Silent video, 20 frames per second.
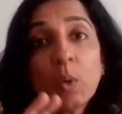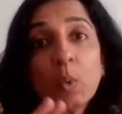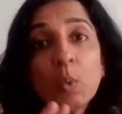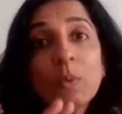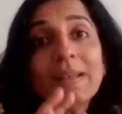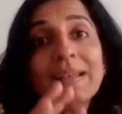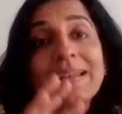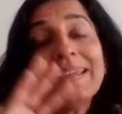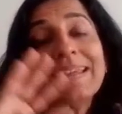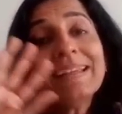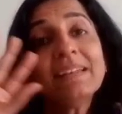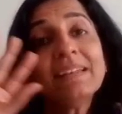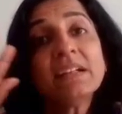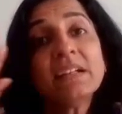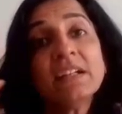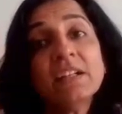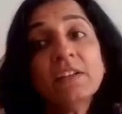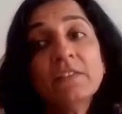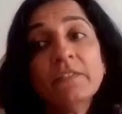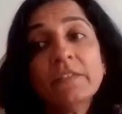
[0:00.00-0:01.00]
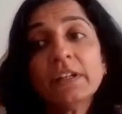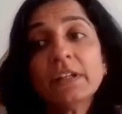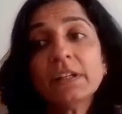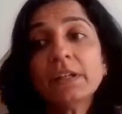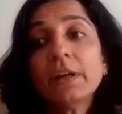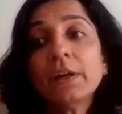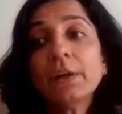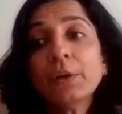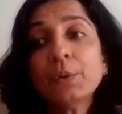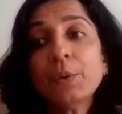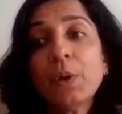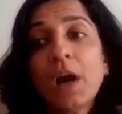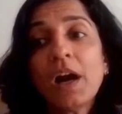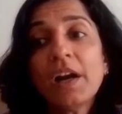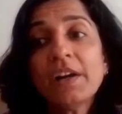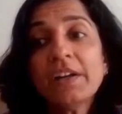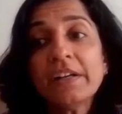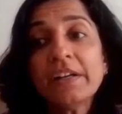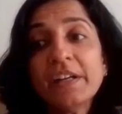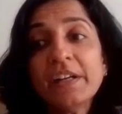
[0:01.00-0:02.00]
will get converted to
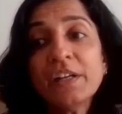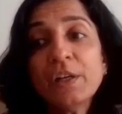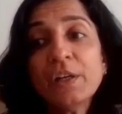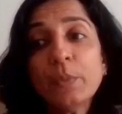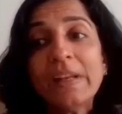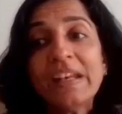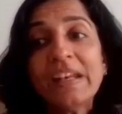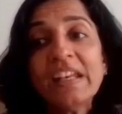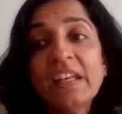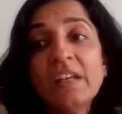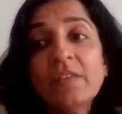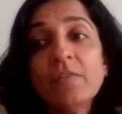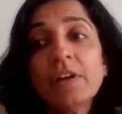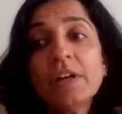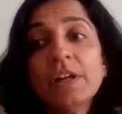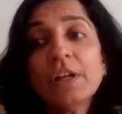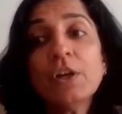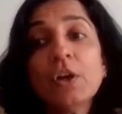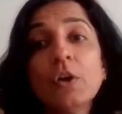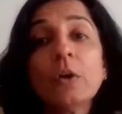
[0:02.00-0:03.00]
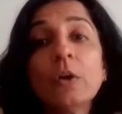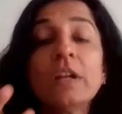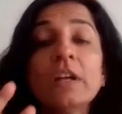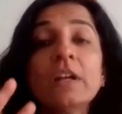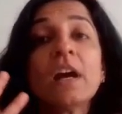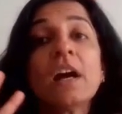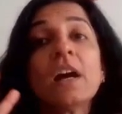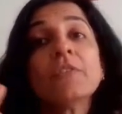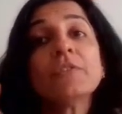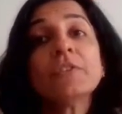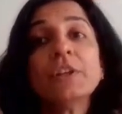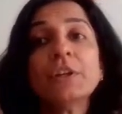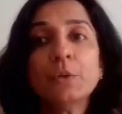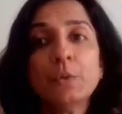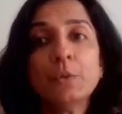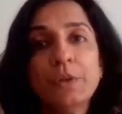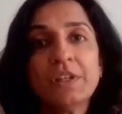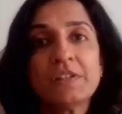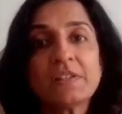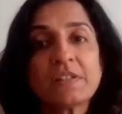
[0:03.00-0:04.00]
$121 after
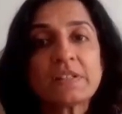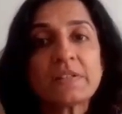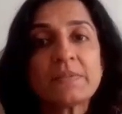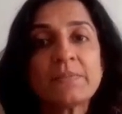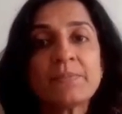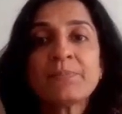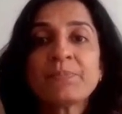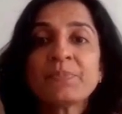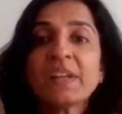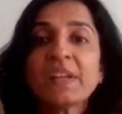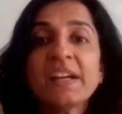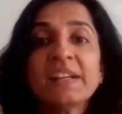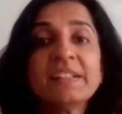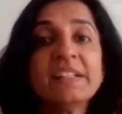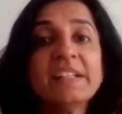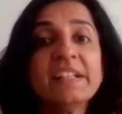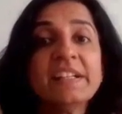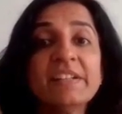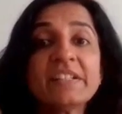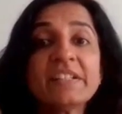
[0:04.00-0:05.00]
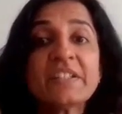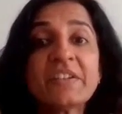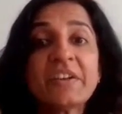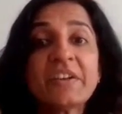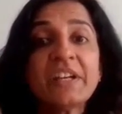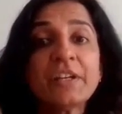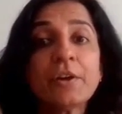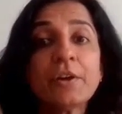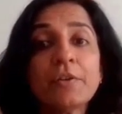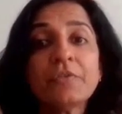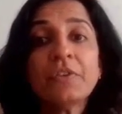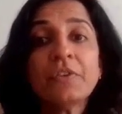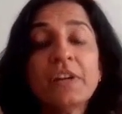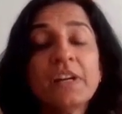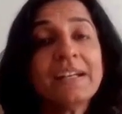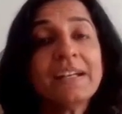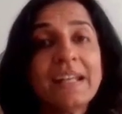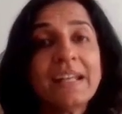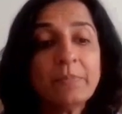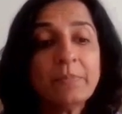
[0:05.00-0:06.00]
2 years at an interest rate of
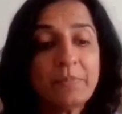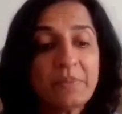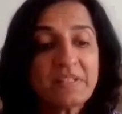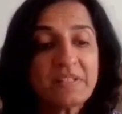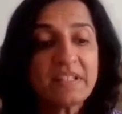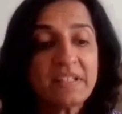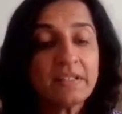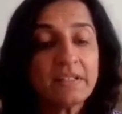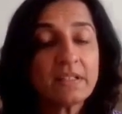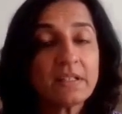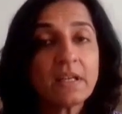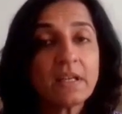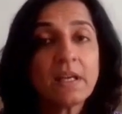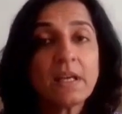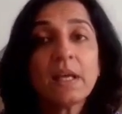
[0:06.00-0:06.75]
10%,